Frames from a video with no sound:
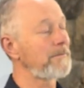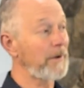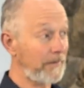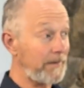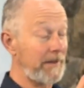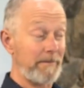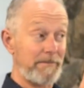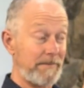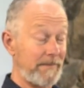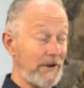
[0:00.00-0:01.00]
But
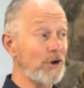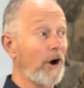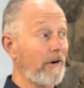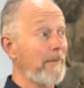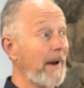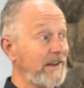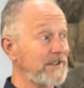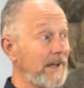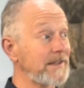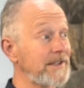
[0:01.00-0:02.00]
the diagram makes
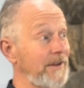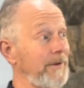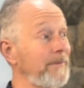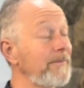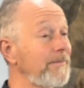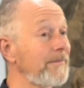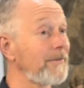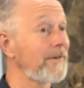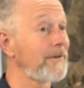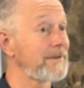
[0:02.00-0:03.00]
sense to them,
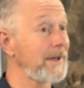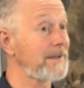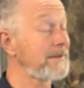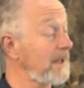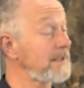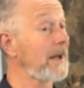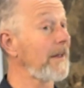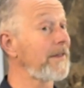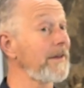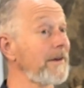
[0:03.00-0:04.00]
because that's how
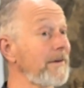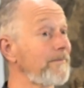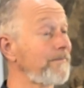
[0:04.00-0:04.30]
they think.